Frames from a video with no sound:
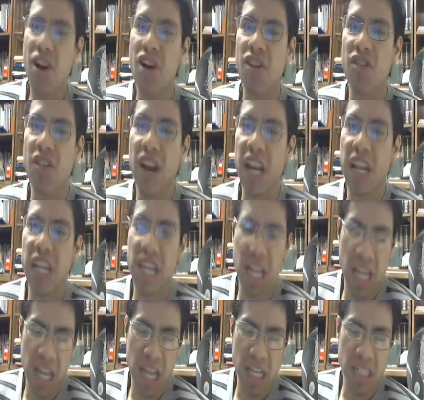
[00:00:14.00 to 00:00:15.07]
Alright,
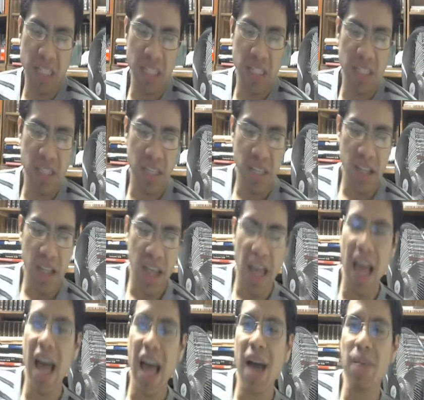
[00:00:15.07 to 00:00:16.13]
guys.
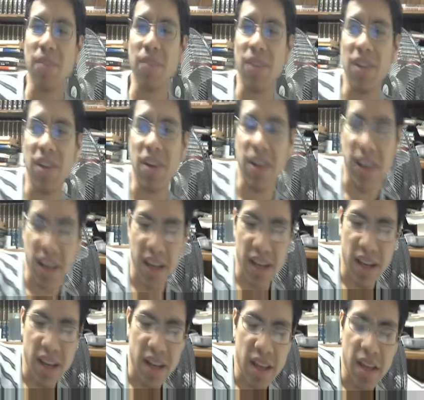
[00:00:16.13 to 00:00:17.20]
I'm looking
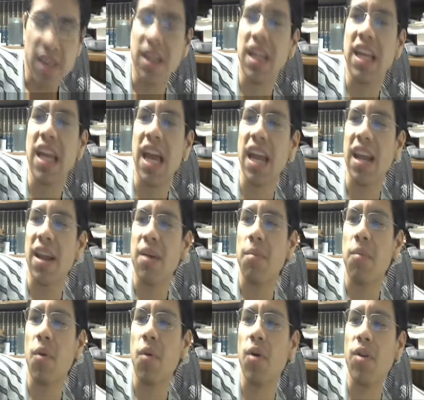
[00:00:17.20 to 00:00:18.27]
to get
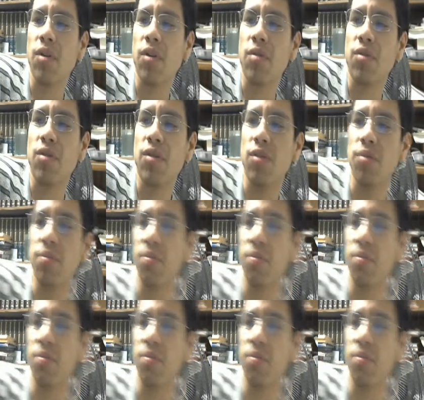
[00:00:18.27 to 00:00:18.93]
more YouTube